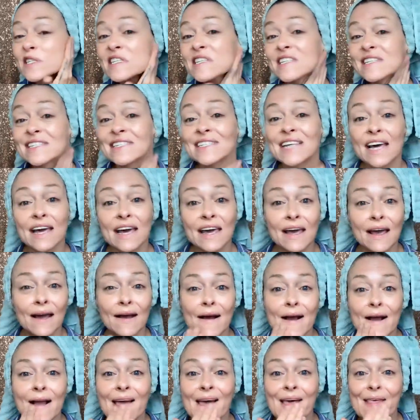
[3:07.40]

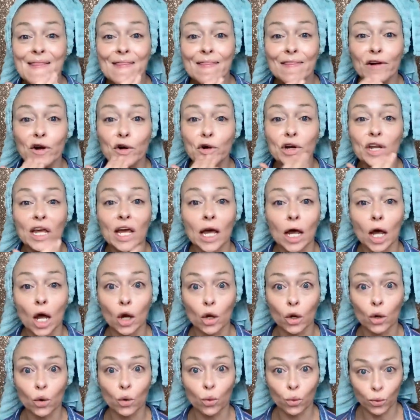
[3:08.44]
singing and learning
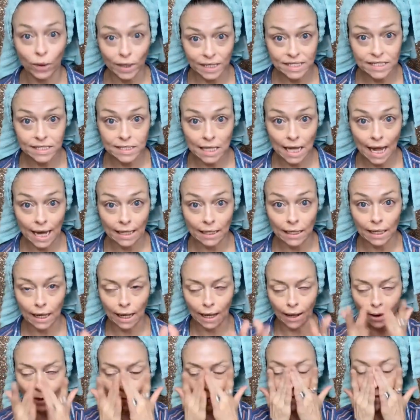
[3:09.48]
Grease
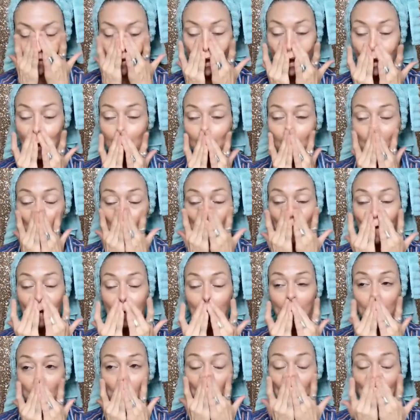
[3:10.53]
Lightning.
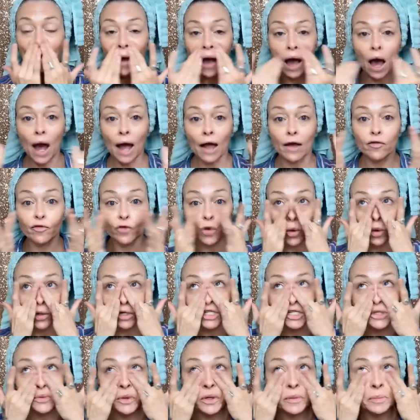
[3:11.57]
I, of
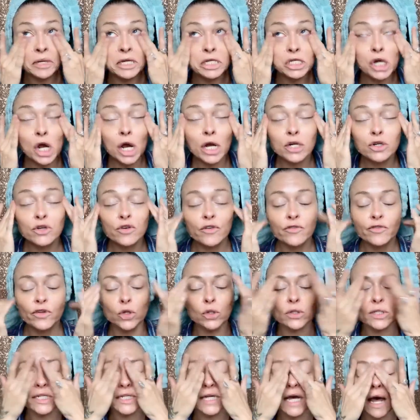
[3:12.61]
course, would be John
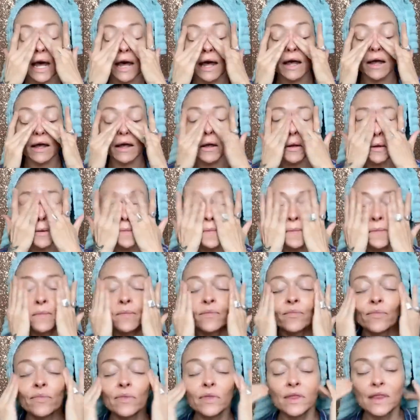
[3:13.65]
Travolta.
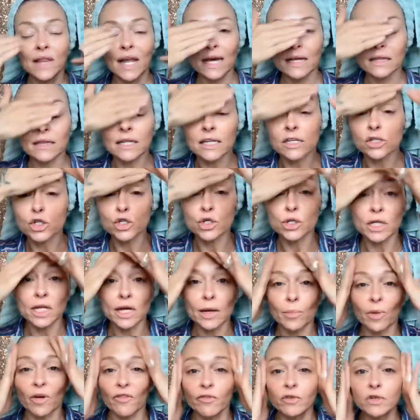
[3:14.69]
Not
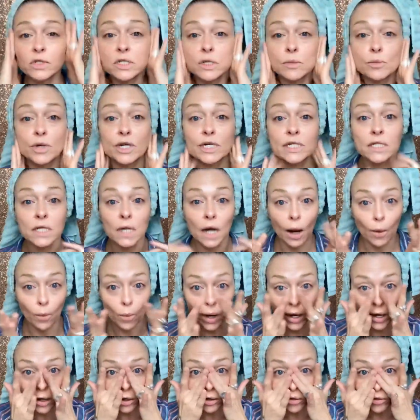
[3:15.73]
literally, but for some reason I
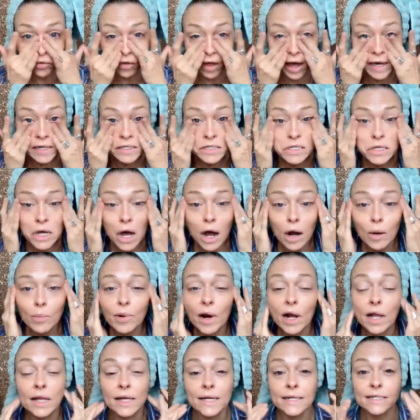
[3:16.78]
wanted to do that song,
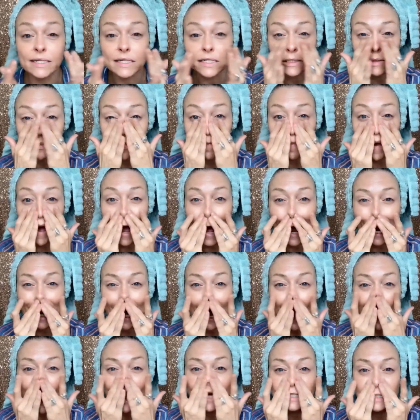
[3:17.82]
probably because it's
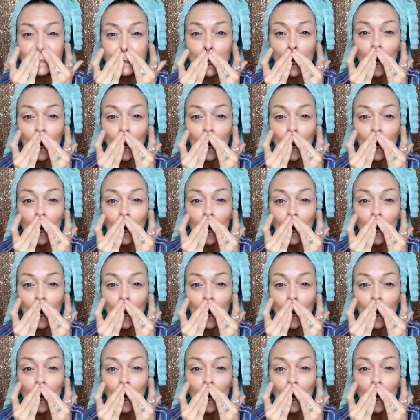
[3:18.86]
badass.